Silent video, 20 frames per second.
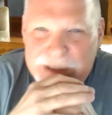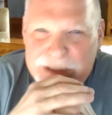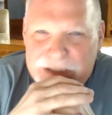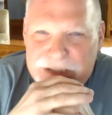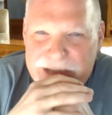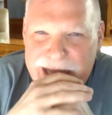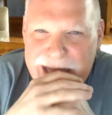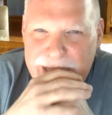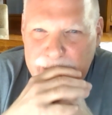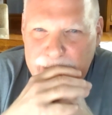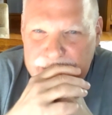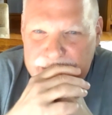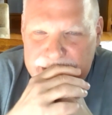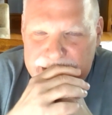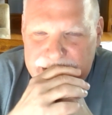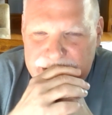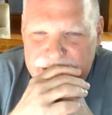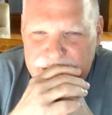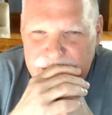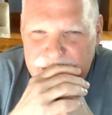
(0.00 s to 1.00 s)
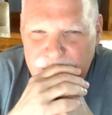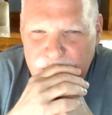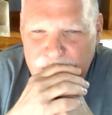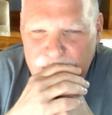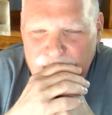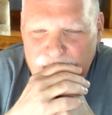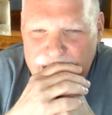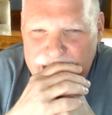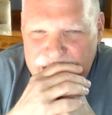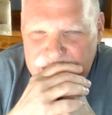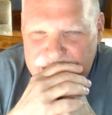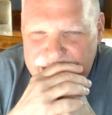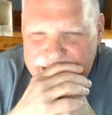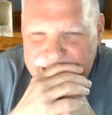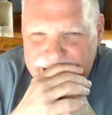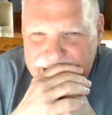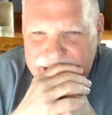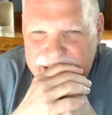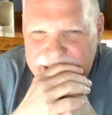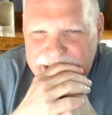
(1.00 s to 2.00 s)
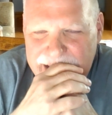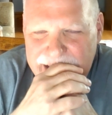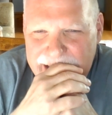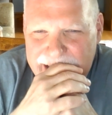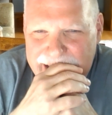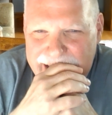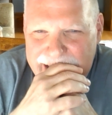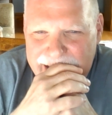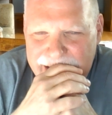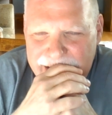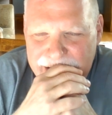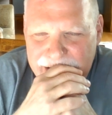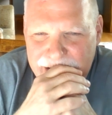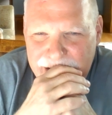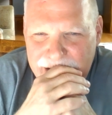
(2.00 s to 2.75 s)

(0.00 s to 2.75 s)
Zapatista project, and